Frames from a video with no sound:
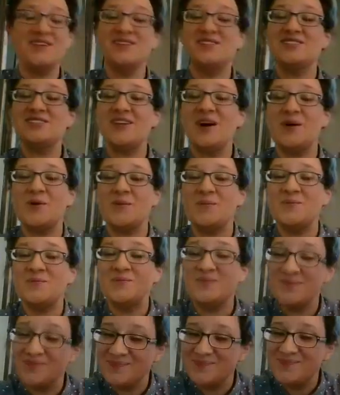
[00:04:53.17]
So
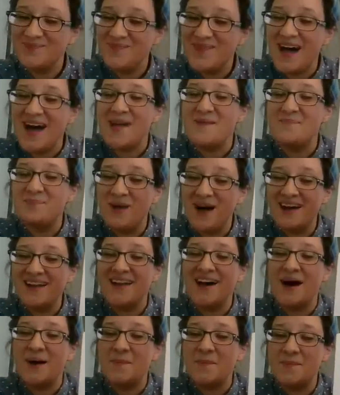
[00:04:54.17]
I bought
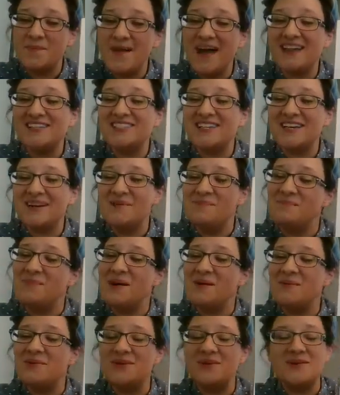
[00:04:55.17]
a magic
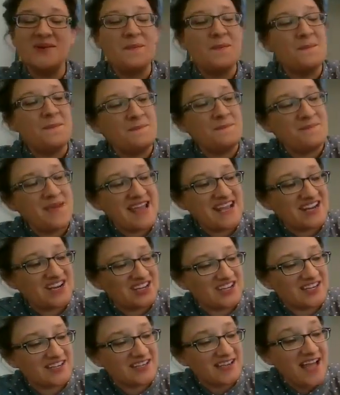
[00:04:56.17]
bubble
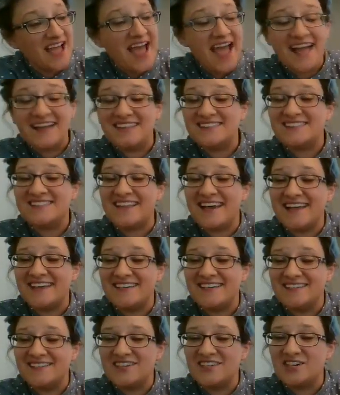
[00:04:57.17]
maker and
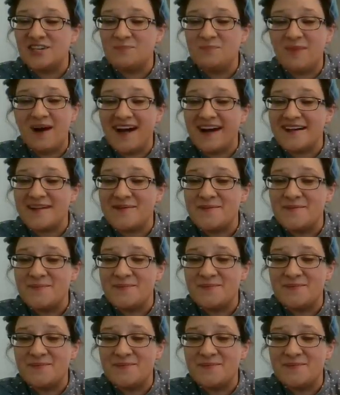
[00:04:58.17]
said goodbye.